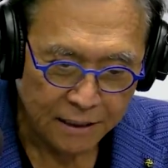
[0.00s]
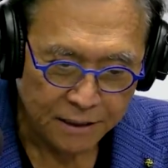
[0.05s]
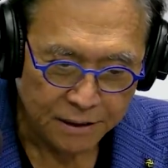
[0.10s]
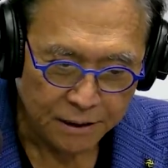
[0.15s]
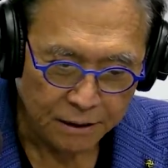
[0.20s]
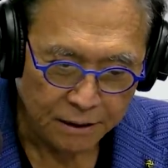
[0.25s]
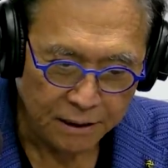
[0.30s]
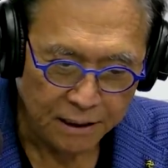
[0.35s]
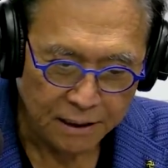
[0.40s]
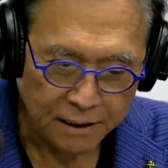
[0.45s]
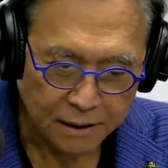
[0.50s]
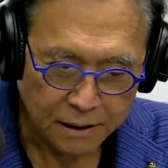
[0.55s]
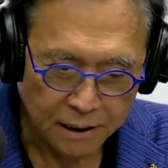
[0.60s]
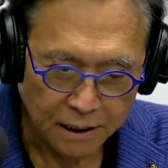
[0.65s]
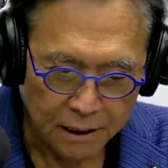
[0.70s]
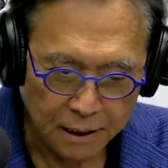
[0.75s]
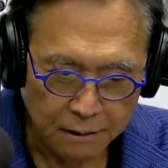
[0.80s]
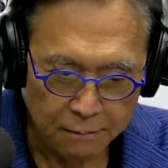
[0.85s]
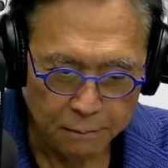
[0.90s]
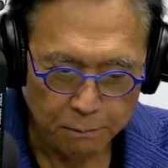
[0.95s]
So in his
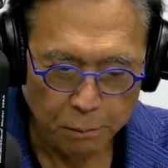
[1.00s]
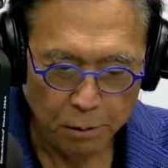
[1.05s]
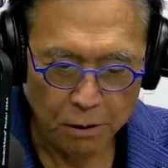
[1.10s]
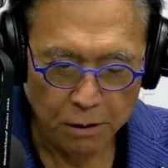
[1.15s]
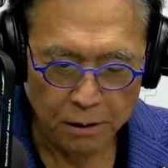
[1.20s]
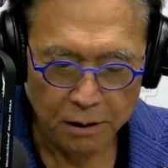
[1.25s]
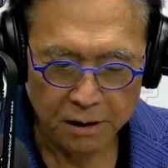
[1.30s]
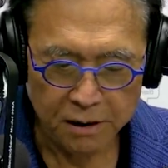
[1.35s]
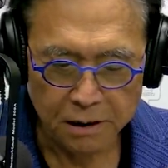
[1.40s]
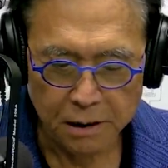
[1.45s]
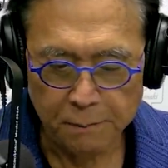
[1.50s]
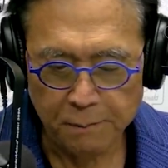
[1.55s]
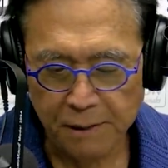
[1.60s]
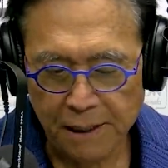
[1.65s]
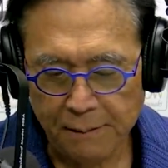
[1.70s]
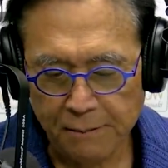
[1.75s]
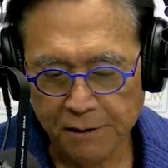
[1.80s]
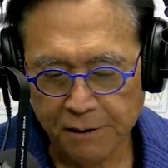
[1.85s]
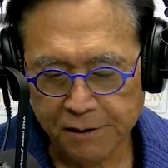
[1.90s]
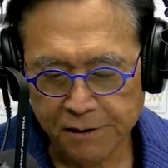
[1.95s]
in Bert is the
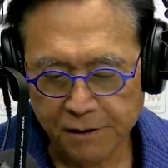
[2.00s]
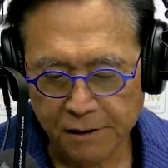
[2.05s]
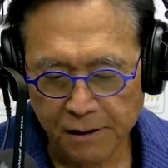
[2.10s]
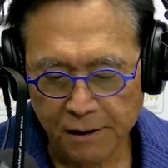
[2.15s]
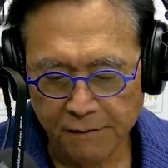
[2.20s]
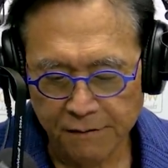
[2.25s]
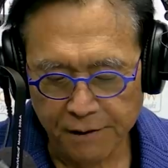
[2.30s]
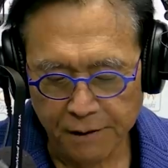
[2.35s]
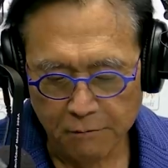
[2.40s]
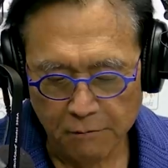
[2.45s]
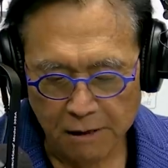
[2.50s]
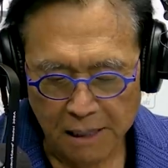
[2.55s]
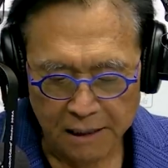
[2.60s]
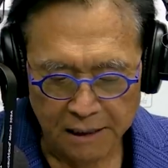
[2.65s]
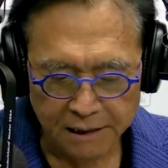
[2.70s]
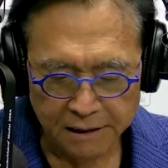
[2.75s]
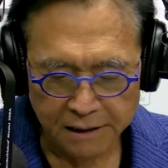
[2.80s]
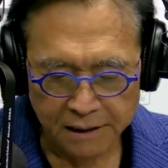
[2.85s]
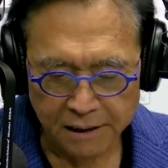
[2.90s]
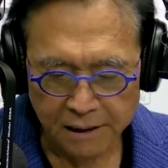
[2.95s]
publisher of the
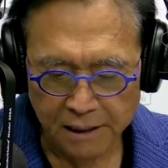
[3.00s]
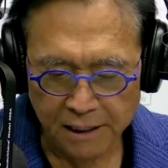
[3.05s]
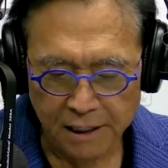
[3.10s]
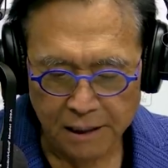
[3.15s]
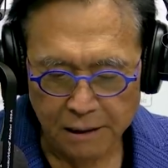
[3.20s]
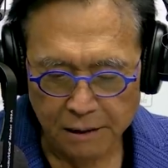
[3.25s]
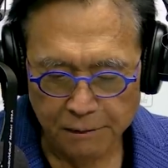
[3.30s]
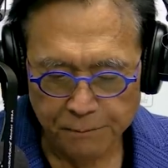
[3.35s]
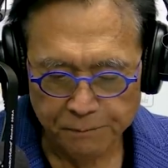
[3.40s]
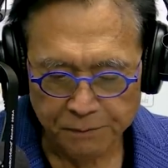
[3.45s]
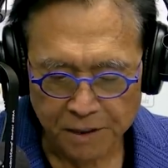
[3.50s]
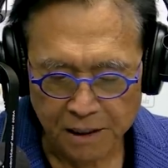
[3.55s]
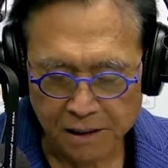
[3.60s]
Wellington letter.